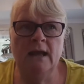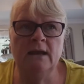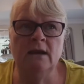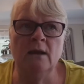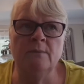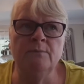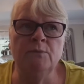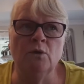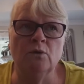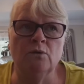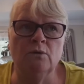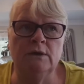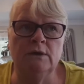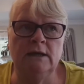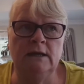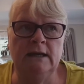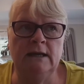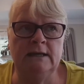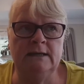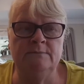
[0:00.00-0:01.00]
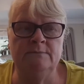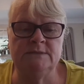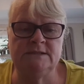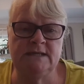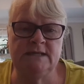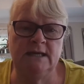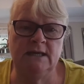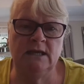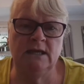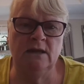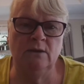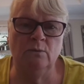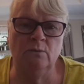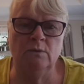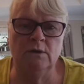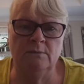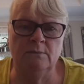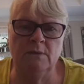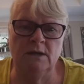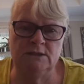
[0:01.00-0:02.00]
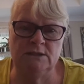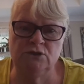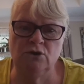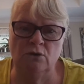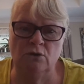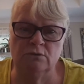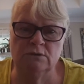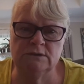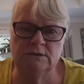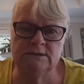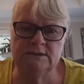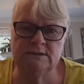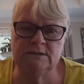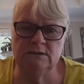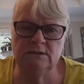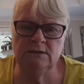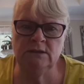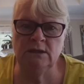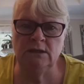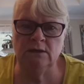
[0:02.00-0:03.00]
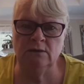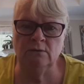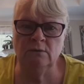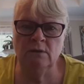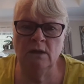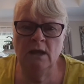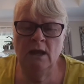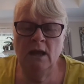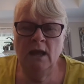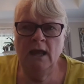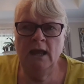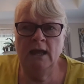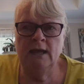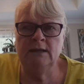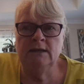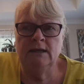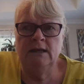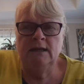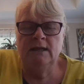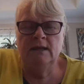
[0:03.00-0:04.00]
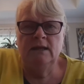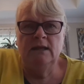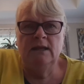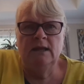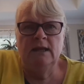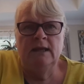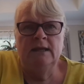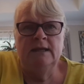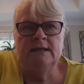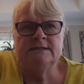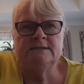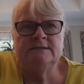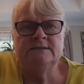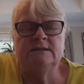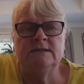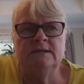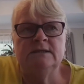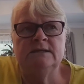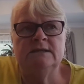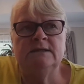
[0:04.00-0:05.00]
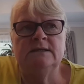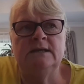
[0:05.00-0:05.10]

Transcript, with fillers: and i'm not going to let him take out one of my dogs you know and and it's